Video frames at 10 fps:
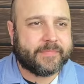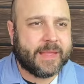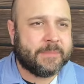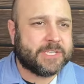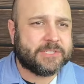
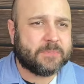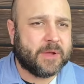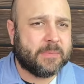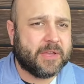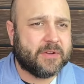mean, she's
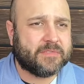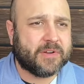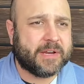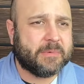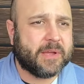probably
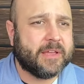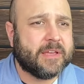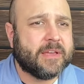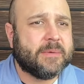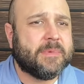over anyway.
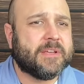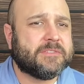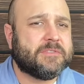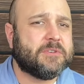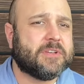Because
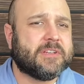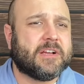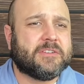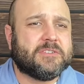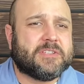if you
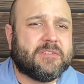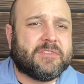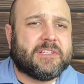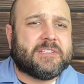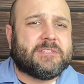conduct yourself
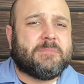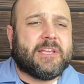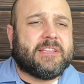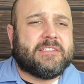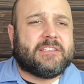like this and
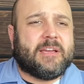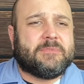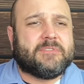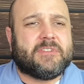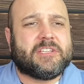make these
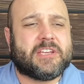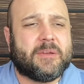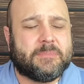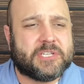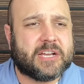types of
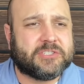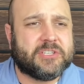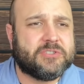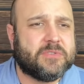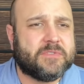
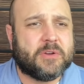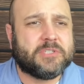objections, you have no